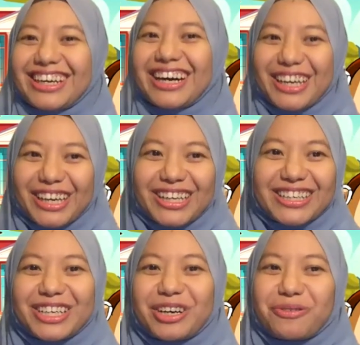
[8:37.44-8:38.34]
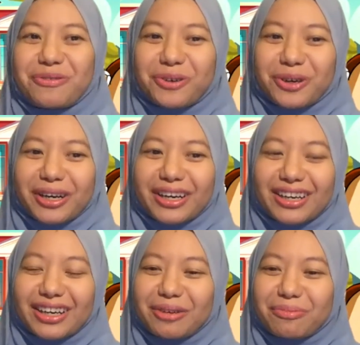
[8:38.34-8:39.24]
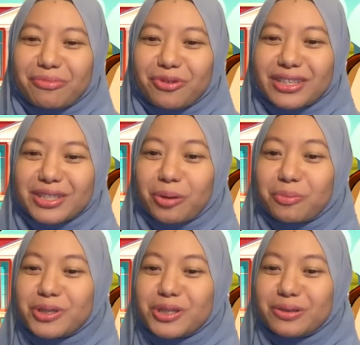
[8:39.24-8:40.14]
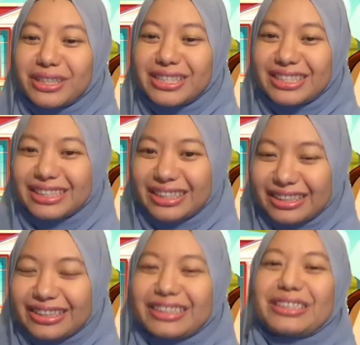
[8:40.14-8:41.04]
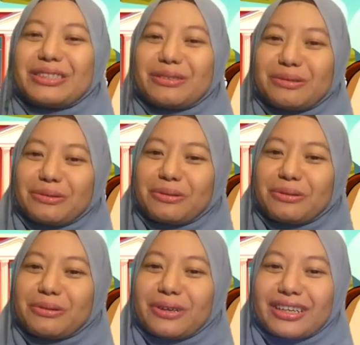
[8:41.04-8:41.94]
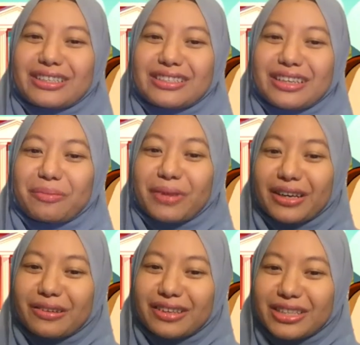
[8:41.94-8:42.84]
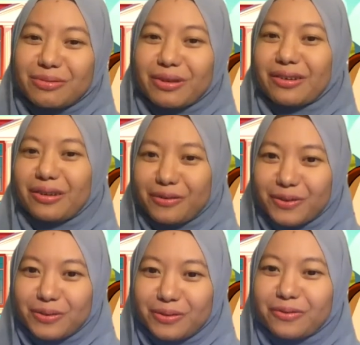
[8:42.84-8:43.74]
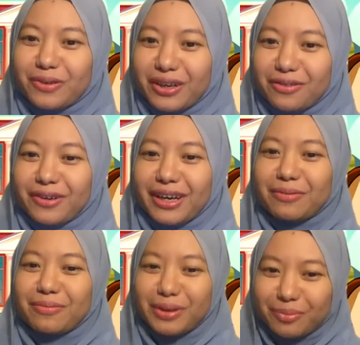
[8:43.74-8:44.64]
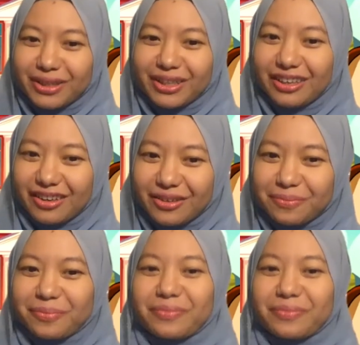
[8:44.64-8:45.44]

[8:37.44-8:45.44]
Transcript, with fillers: Ayat, for, um, for this opportunity to uh, share my knowledge with all of you, very fine people here.